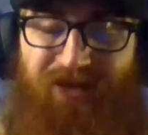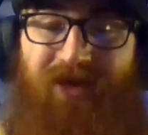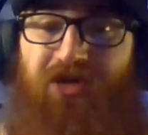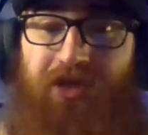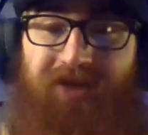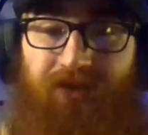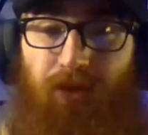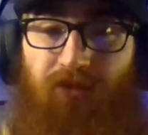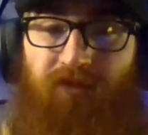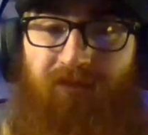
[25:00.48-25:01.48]
that she
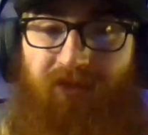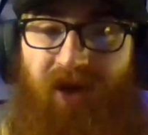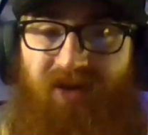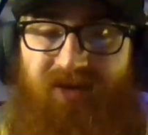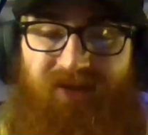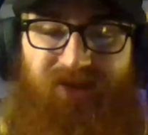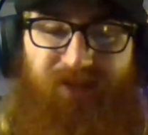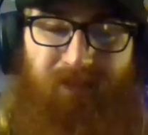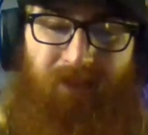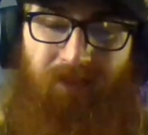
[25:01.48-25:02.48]
stole from Fox.
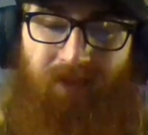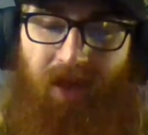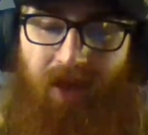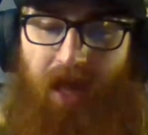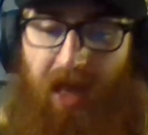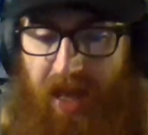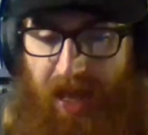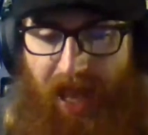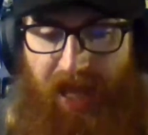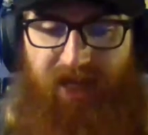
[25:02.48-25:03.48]

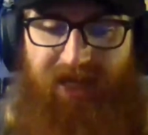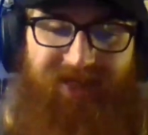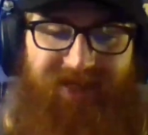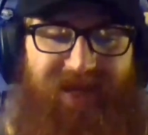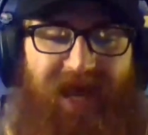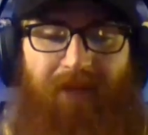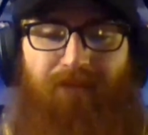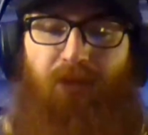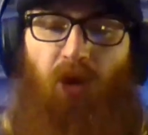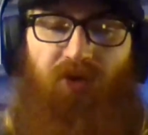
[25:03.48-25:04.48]
and his neck
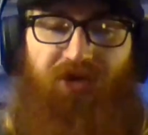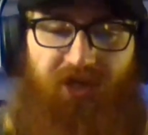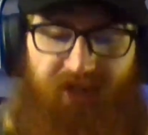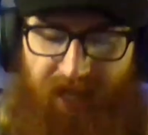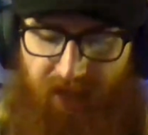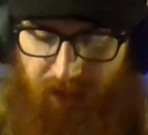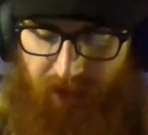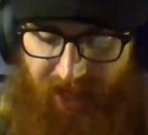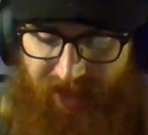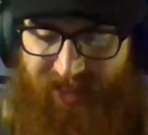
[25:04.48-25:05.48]
bulges out
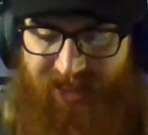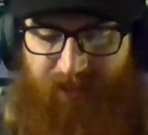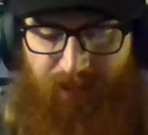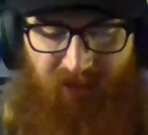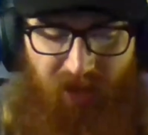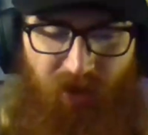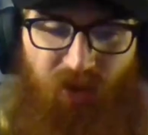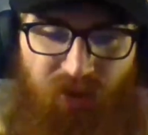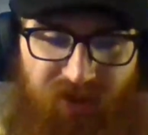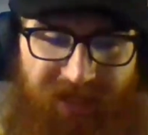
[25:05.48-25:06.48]
and
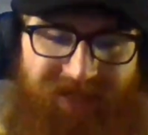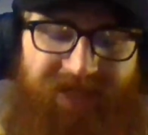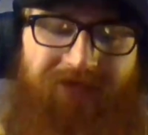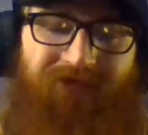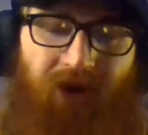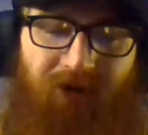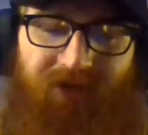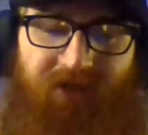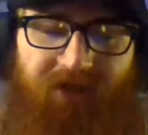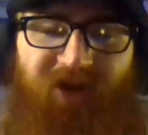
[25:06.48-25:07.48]
explodes as he falls
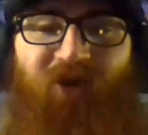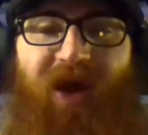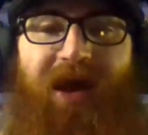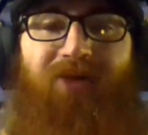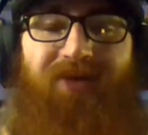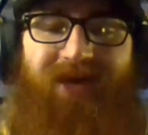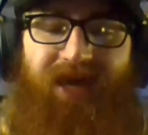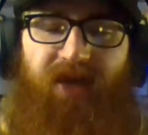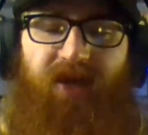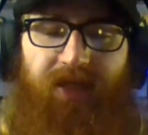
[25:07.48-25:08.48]
to the ground
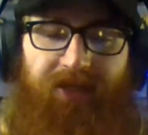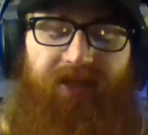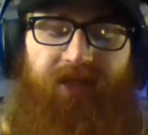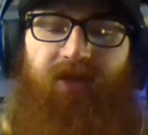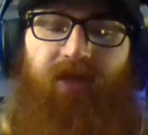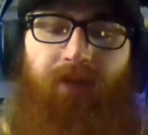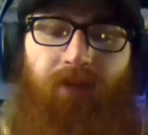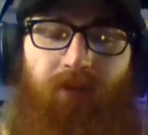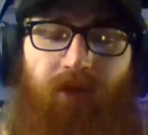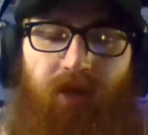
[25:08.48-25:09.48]
dead instantly.
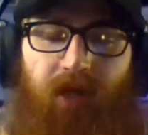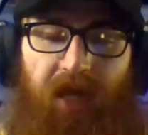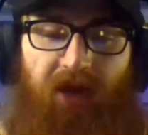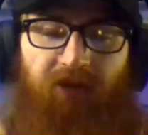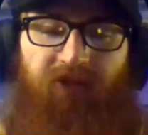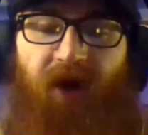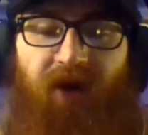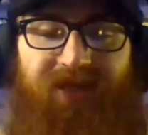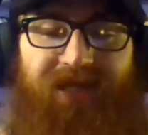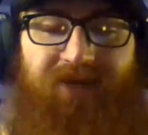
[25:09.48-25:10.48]

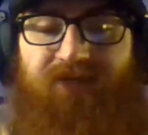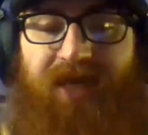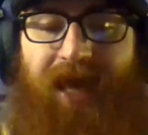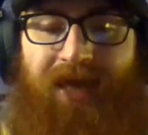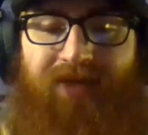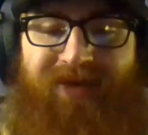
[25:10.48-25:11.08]
Cat gives Fox